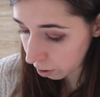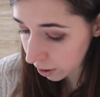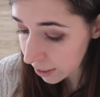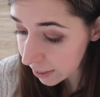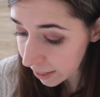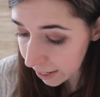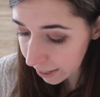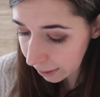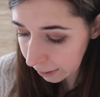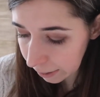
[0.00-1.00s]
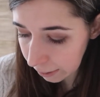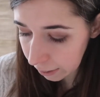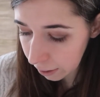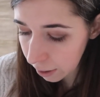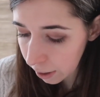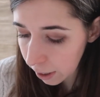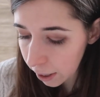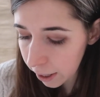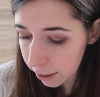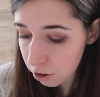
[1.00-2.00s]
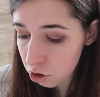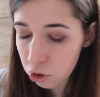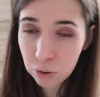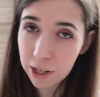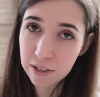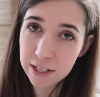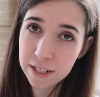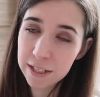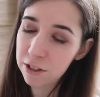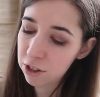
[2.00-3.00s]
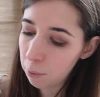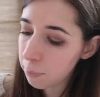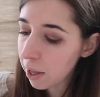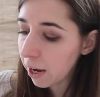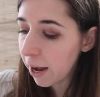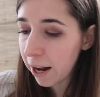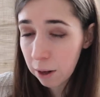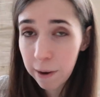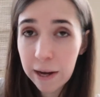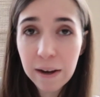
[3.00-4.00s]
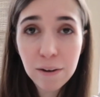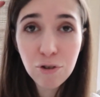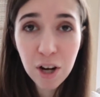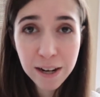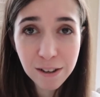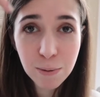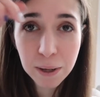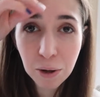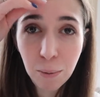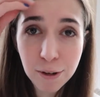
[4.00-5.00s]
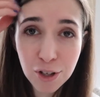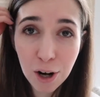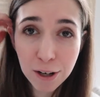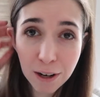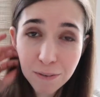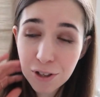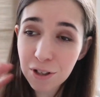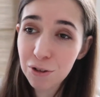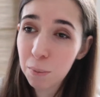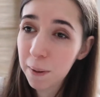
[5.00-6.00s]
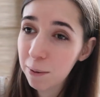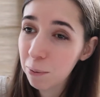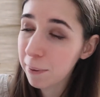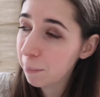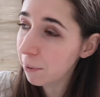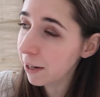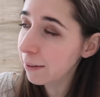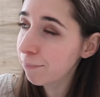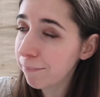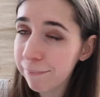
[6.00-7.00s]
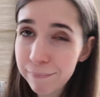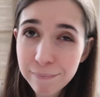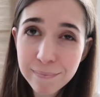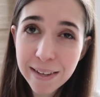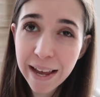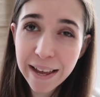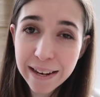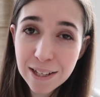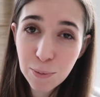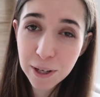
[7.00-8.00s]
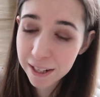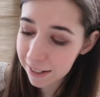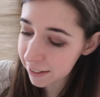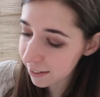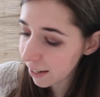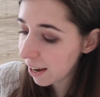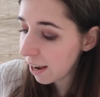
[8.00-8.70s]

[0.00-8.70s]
printed in 2018. So anyway, I was trying not to bring a whole bunch of hardcovers onto a plane with me, but it is what it is.